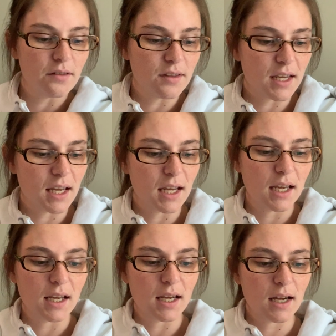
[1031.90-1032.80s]

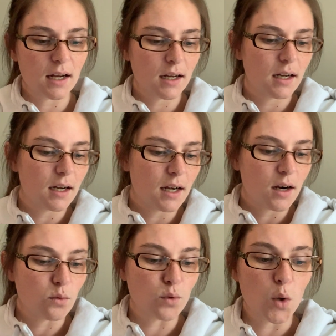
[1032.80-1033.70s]
the
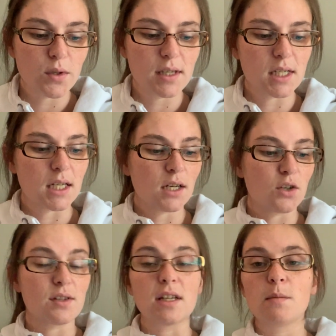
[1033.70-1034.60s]
roasted or
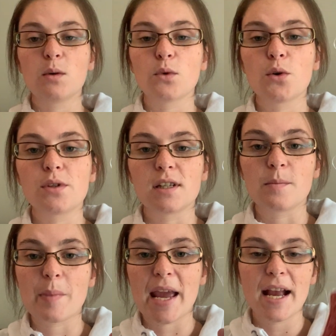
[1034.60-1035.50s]
cinnamon
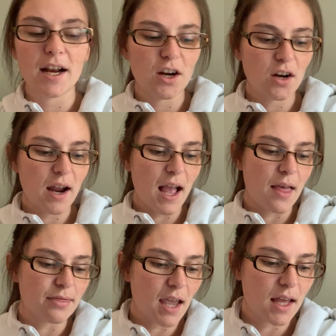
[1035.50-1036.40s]
roasted pear,
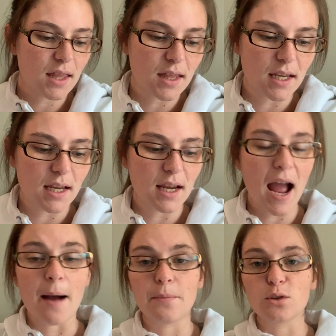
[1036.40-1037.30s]
and then the
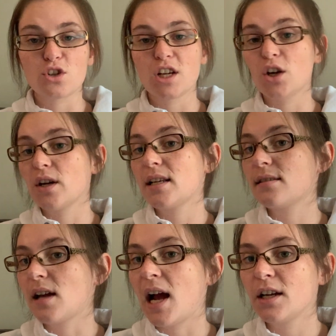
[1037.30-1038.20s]
apple cherry
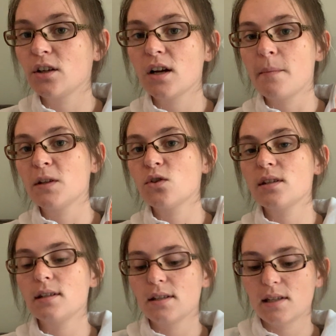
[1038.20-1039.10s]
cider. I'm
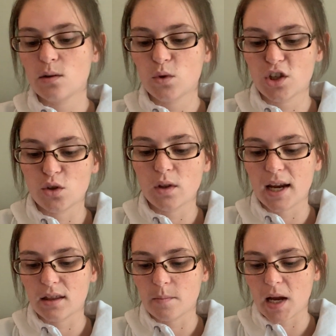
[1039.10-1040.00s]
interested to see which you
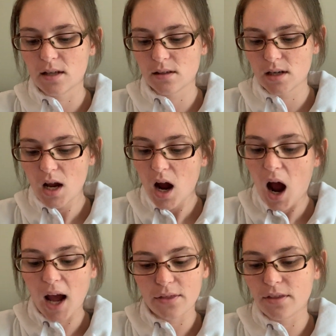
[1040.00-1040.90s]
like the best.
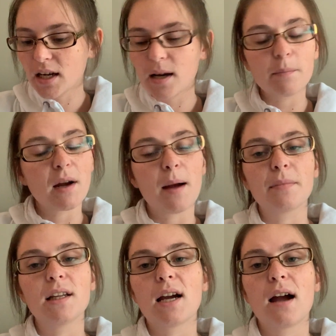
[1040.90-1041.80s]
I think I'm
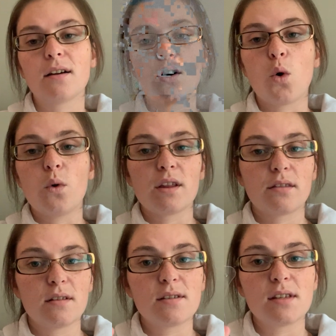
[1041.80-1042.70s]
gonna go with
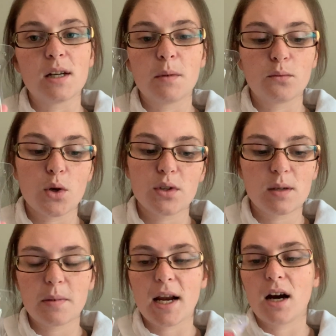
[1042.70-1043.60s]
cinnamon roasted
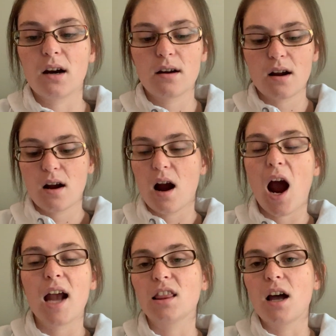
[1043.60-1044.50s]
pear.
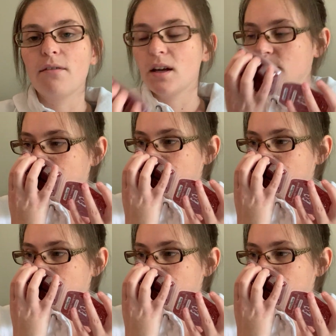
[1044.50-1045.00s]
I love it.